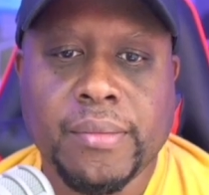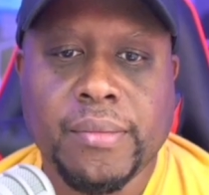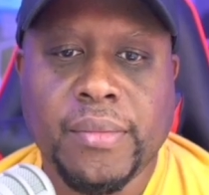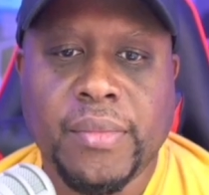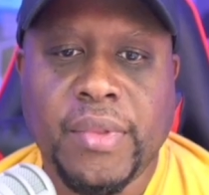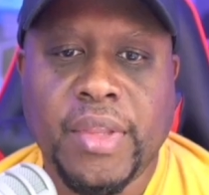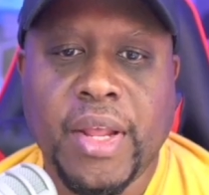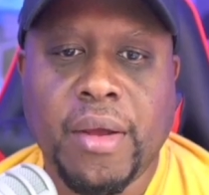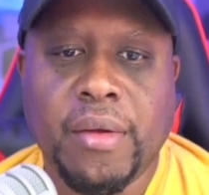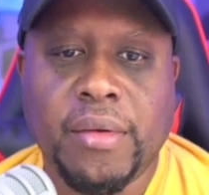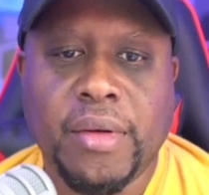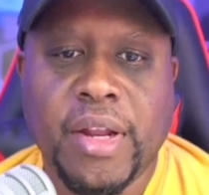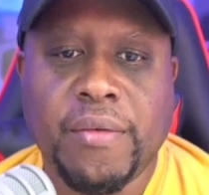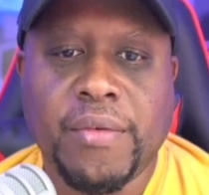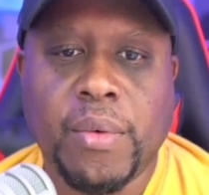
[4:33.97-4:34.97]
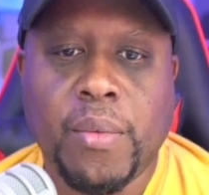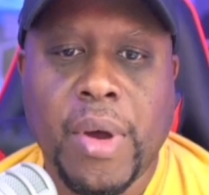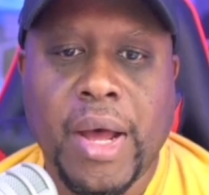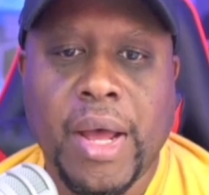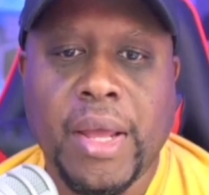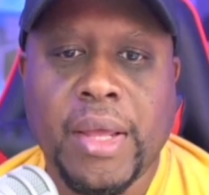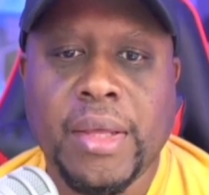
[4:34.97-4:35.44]
ne never
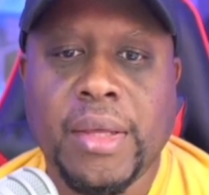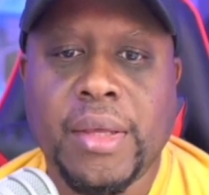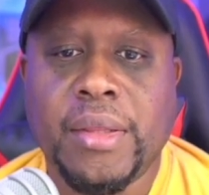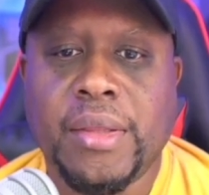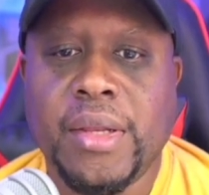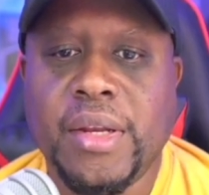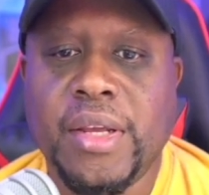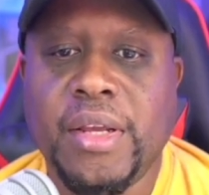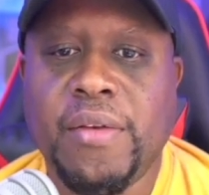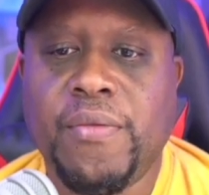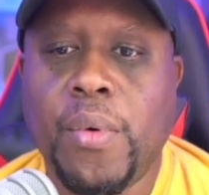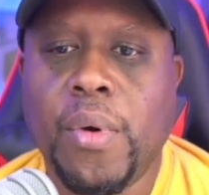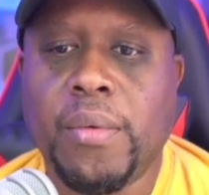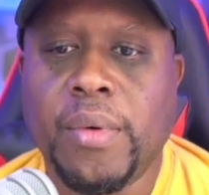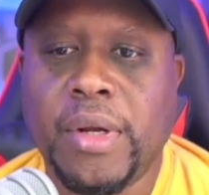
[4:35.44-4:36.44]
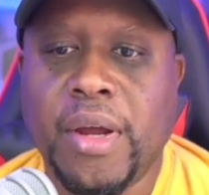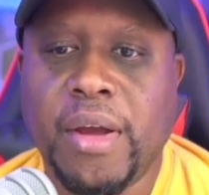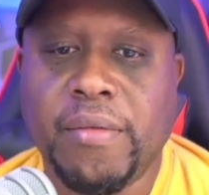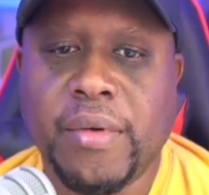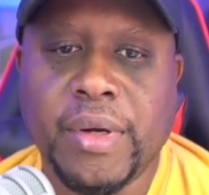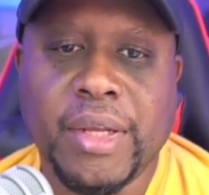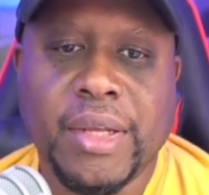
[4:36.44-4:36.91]
why the need for
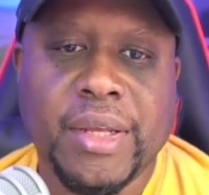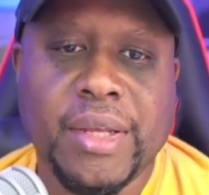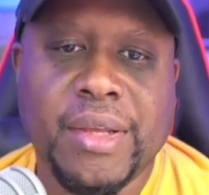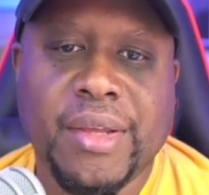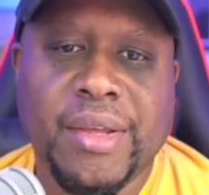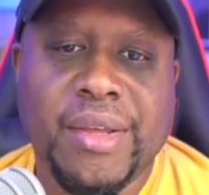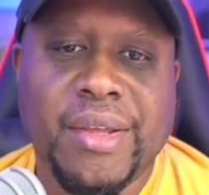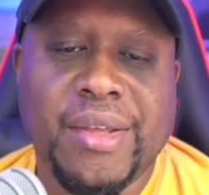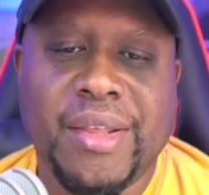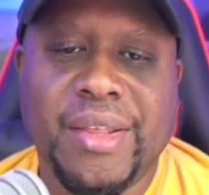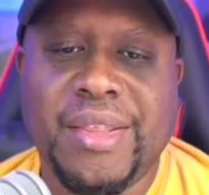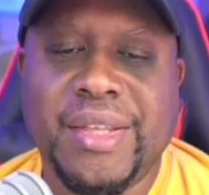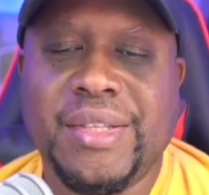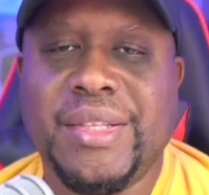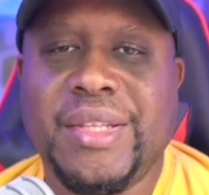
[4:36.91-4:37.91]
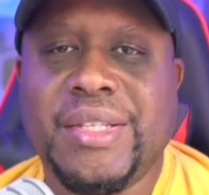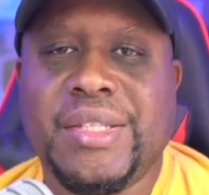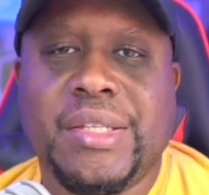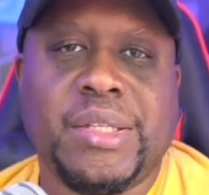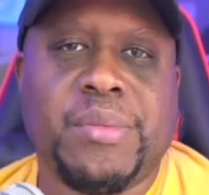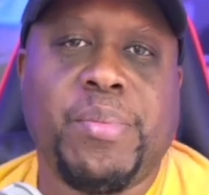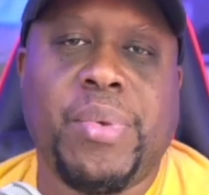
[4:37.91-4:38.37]
recovery. Now, th this
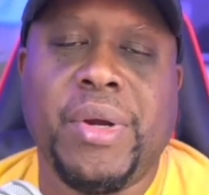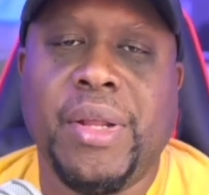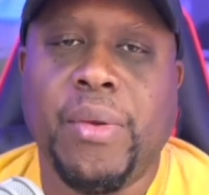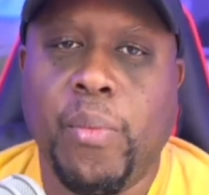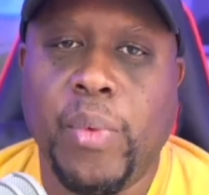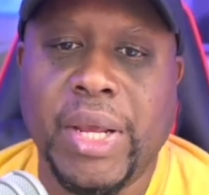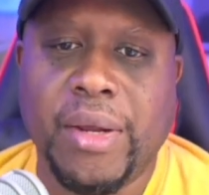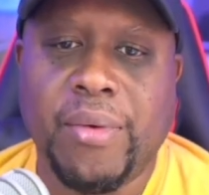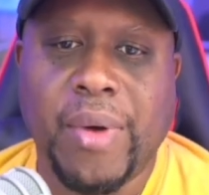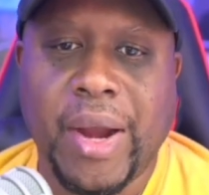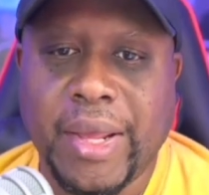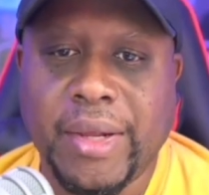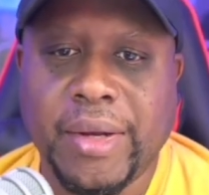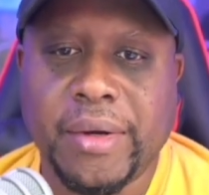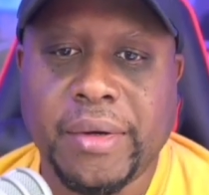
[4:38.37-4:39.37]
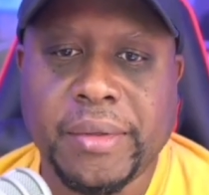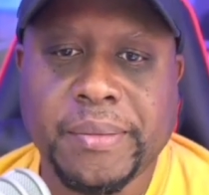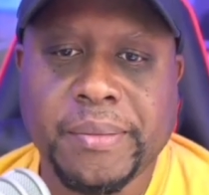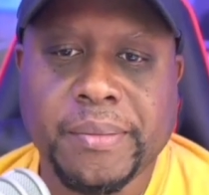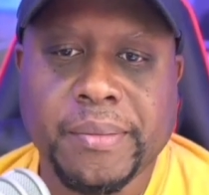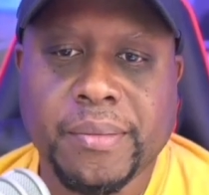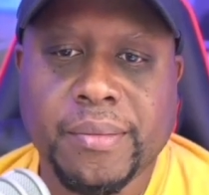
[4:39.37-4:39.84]
is pretty weak right here.
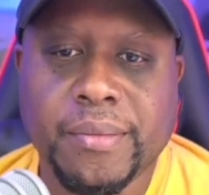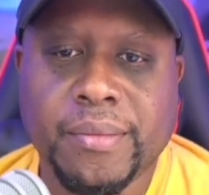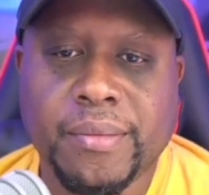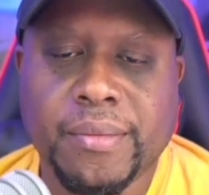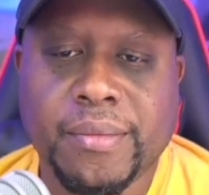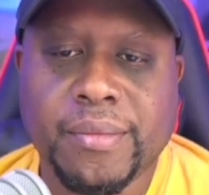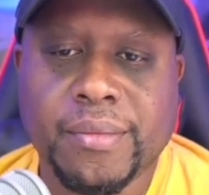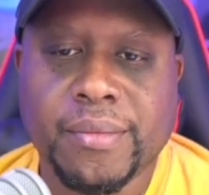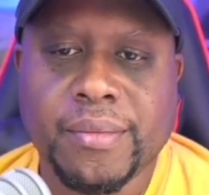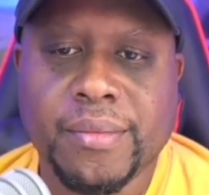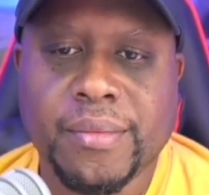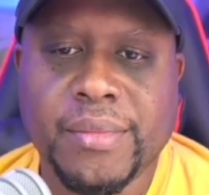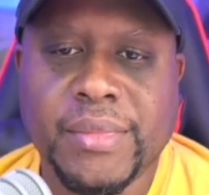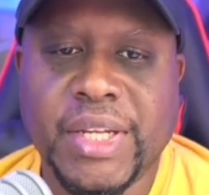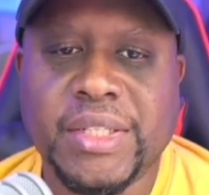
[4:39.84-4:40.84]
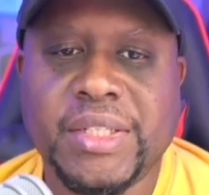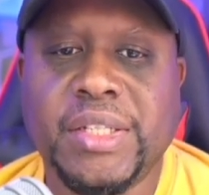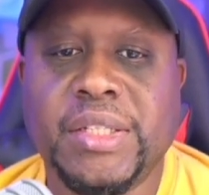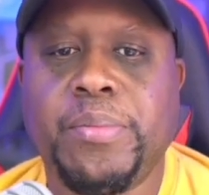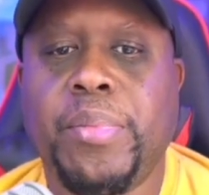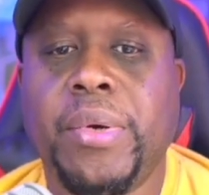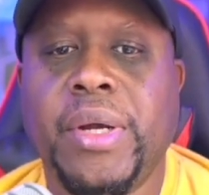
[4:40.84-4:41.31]
This
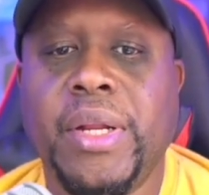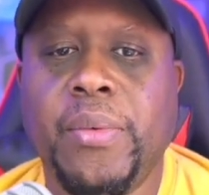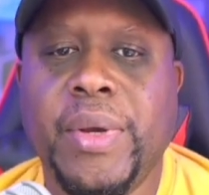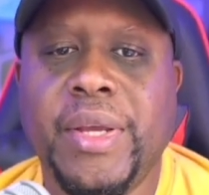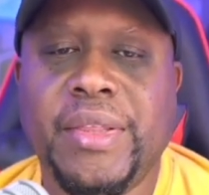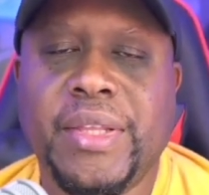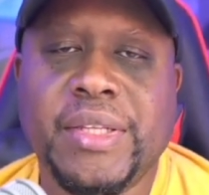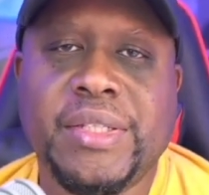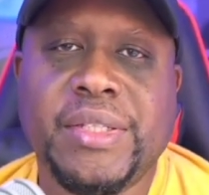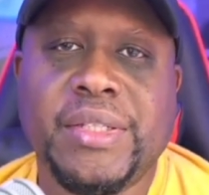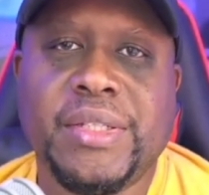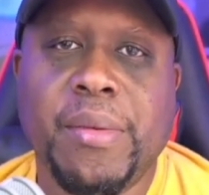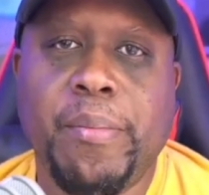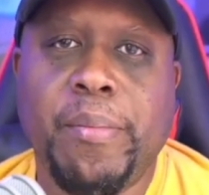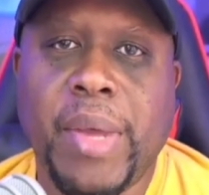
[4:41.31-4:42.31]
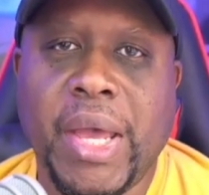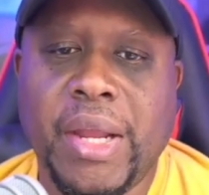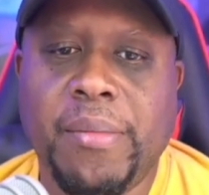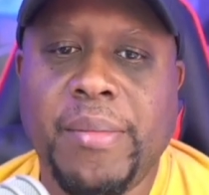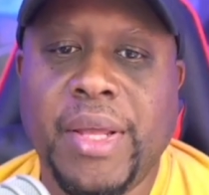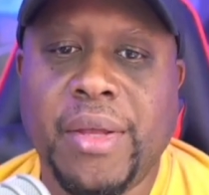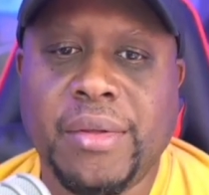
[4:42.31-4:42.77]
is pretty weak. This is some
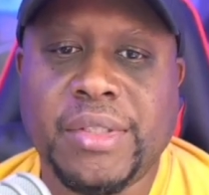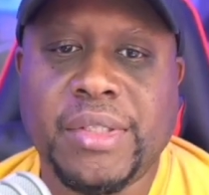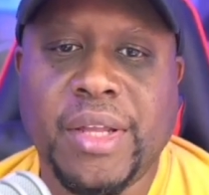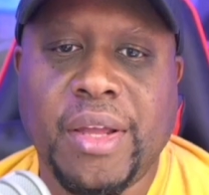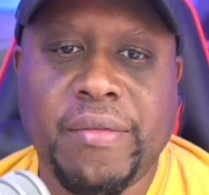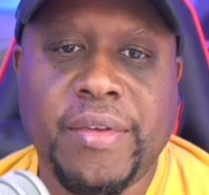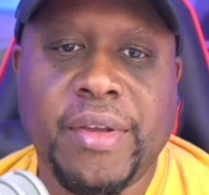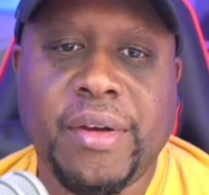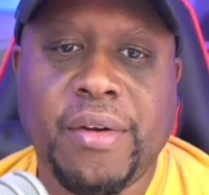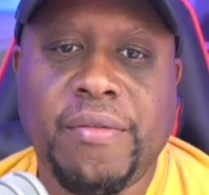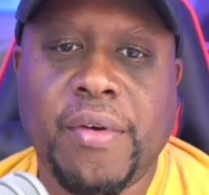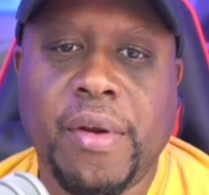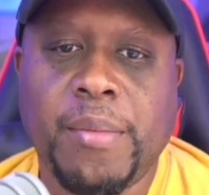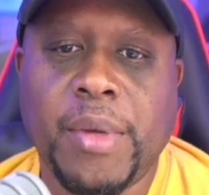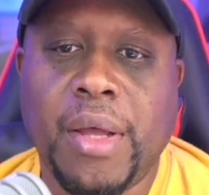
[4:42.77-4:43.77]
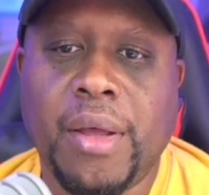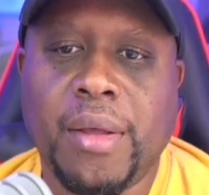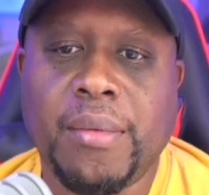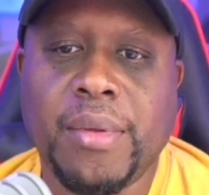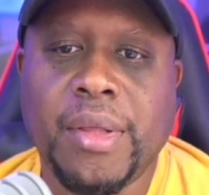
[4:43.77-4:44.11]
beta male stuff here from uh,